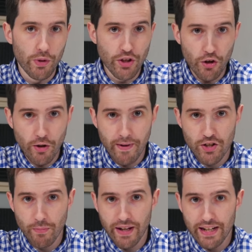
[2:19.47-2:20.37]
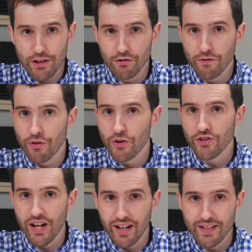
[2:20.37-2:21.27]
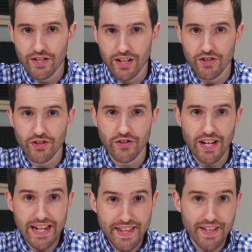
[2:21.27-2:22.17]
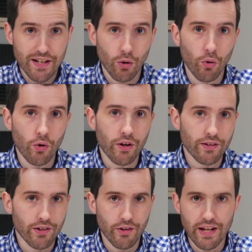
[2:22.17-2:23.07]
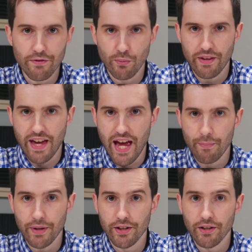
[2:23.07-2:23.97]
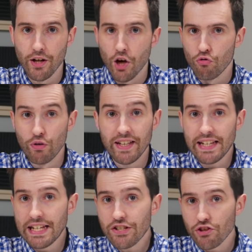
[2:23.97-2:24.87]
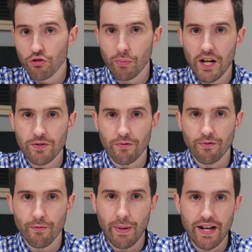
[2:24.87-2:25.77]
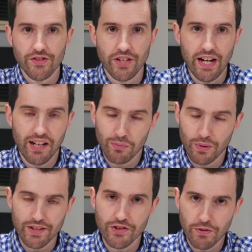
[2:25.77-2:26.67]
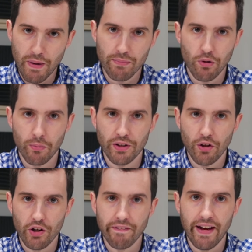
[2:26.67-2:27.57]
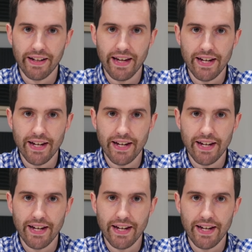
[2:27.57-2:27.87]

we don't know much about either of those architectures either, or you know even whether Ampere really is the replacement for Pascal, and we suspect probably not in that